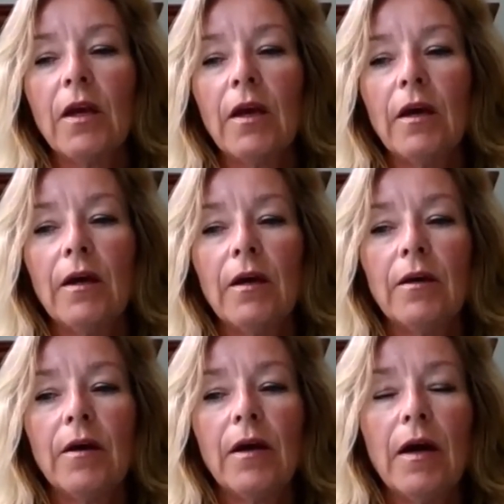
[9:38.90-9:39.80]

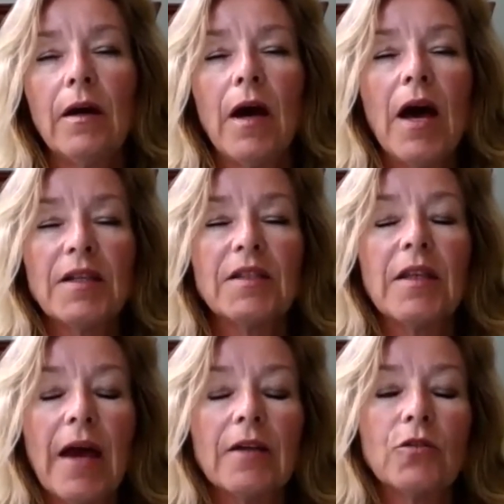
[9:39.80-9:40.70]
as it
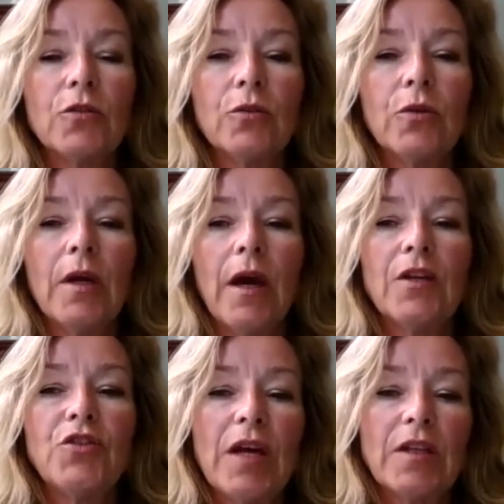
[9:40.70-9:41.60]
had to
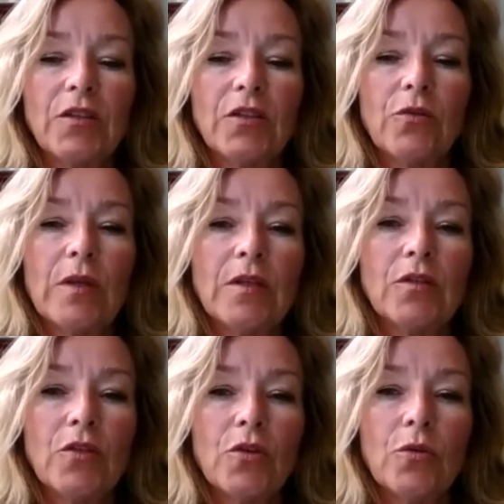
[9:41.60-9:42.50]
adjust to
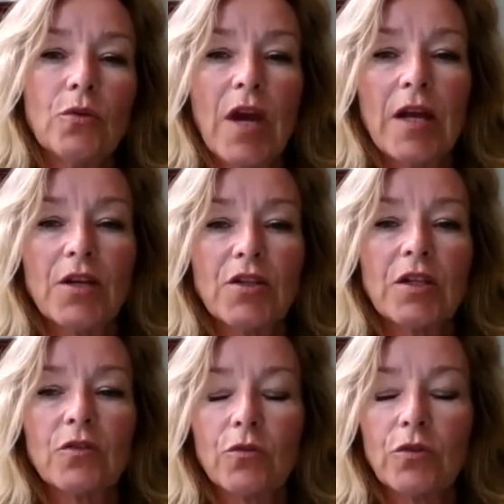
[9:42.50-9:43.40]
these new
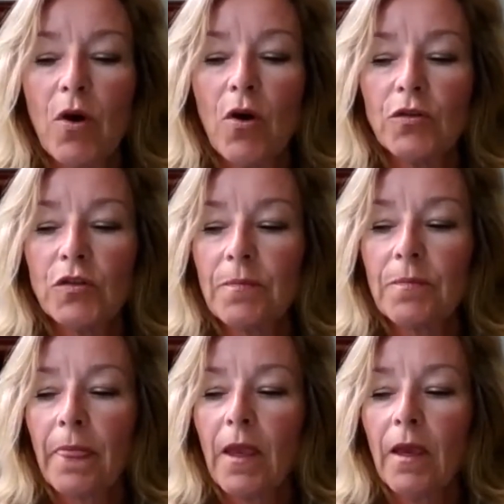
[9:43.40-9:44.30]
challenges or demands.
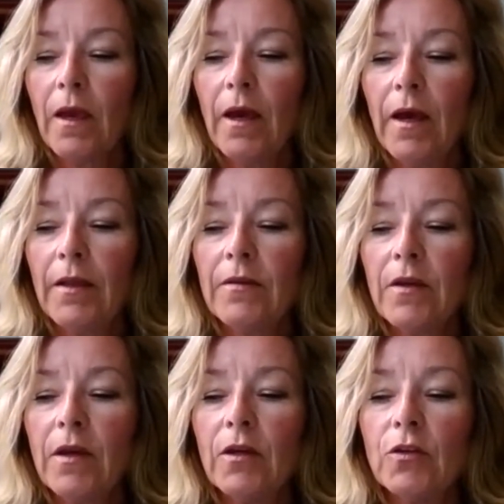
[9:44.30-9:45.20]
And
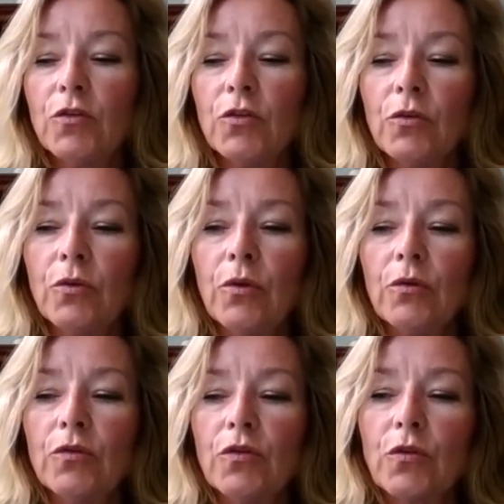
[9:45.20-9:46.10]

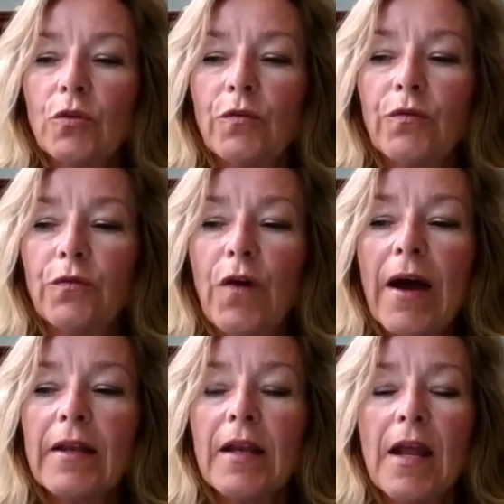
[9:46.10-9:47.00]
to sort of
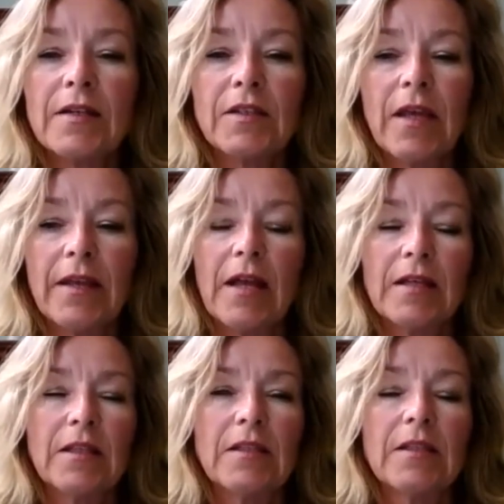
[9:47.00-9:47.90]
finalize the
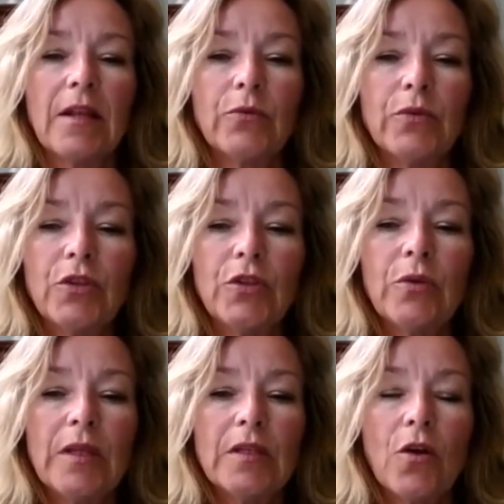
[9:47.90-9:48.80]
analysis that we do
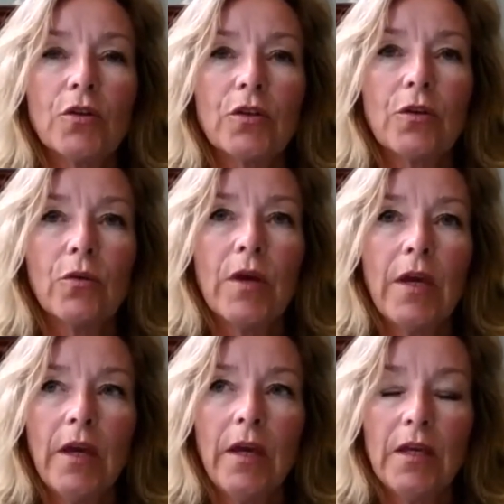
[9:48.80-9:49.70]
in this article
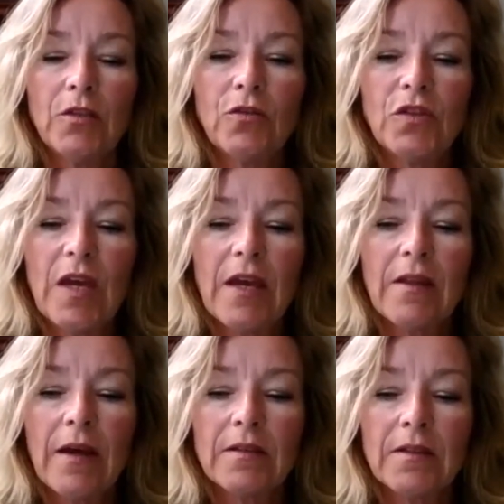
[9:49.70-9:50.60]
is to say
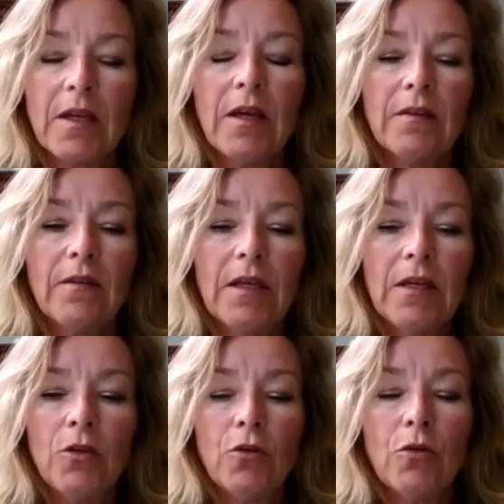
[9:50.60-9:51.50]
that the
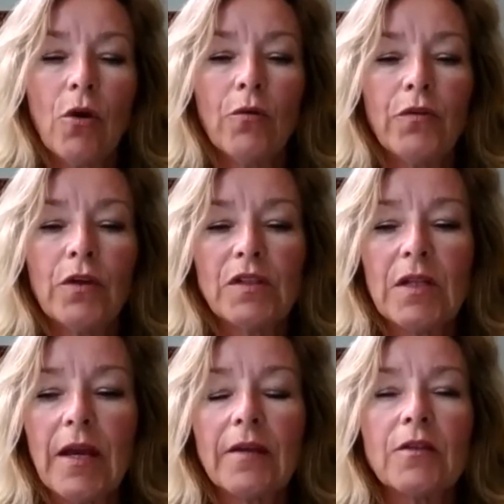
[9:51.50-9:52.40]
EU
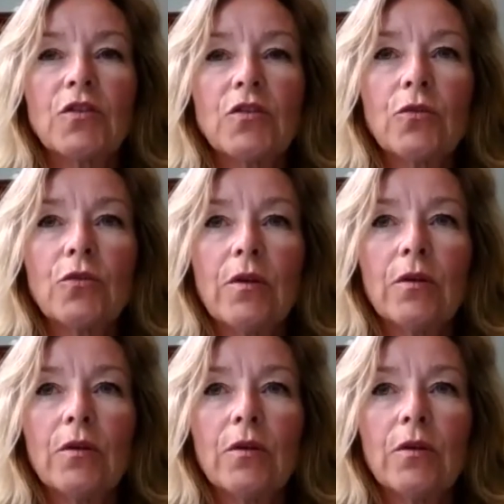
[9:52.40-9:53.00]
obviously understood,